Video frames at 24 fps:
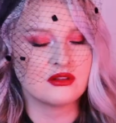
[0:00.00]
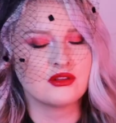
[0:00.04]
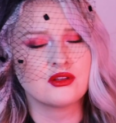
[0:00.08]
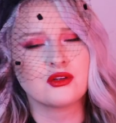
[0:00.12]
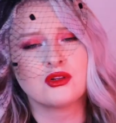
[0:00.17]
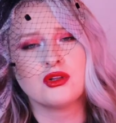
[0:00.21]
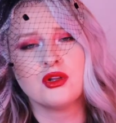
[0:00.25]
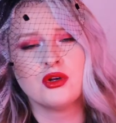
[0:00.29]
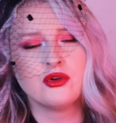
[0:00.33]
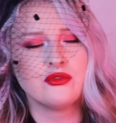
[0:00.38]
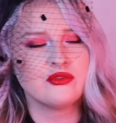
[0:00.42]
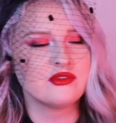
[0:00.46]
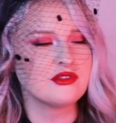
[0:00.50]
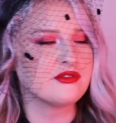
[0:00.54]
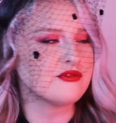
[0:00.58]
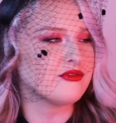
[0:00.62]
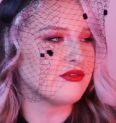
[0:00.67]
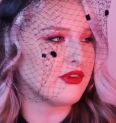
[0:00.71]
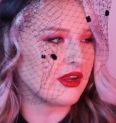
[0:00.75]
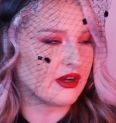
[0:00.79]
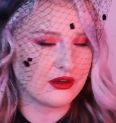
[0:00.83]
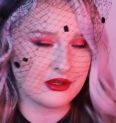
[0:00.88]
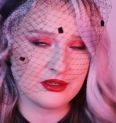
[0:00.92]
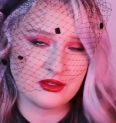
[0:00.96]
The clove is
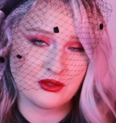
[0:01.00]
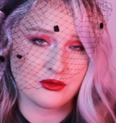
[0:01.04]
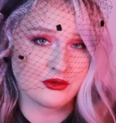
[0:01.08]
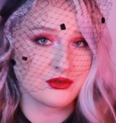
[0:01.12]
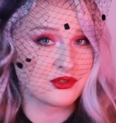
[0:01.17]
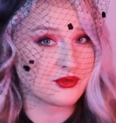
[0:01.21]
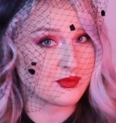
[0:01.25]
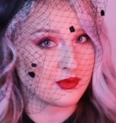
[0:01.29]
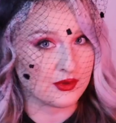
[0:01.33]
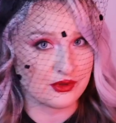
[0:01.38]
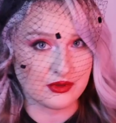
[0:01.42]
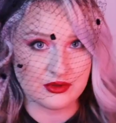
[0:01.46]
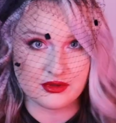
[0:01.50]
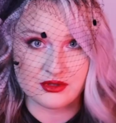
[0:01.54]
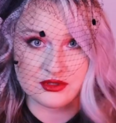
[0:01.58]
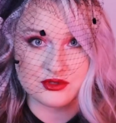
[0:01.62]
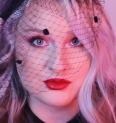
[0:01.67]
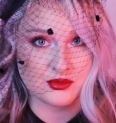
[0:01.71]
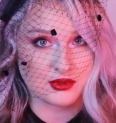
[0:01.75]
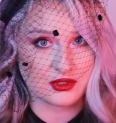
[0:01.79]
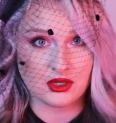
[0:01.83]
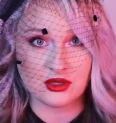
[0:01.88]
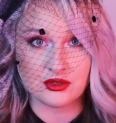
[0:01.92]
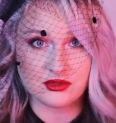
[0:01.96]
very noticeable in
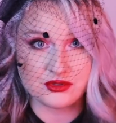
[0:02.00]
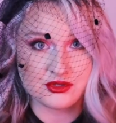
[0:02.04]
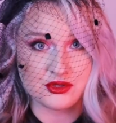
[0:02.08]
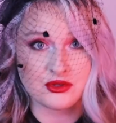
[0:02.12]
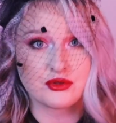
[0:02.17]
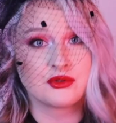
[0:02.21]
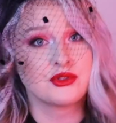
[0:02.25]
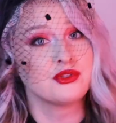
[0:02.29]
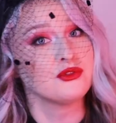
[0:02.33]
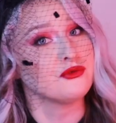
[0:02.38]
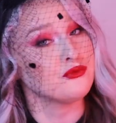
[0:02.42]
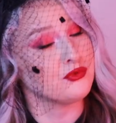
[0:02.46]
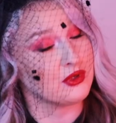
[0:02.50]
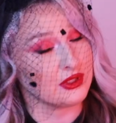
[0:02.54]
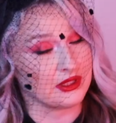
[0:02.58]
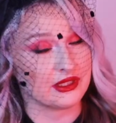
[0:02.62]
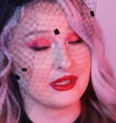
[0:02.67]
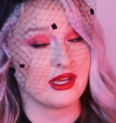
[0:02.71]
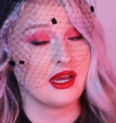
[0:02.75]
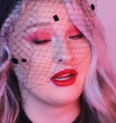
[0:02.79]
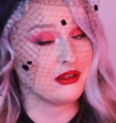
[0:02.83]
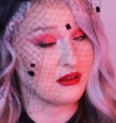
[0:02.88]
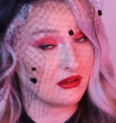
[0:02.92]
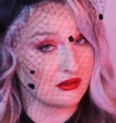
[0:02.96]
this one. Also, you really
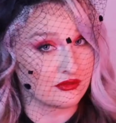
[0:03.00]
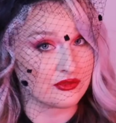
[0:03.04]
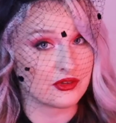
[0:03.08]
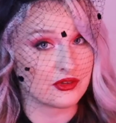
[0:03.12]
gotta love